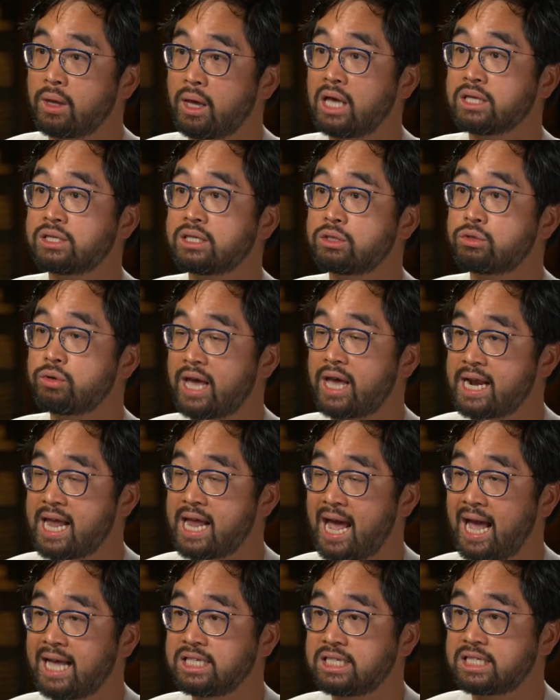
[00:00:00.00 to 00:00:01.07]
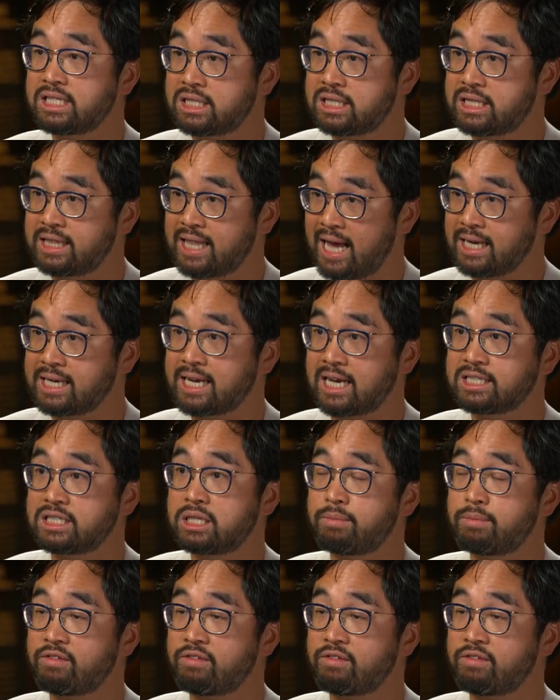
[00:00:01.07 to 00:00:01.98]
It's to enhance that customer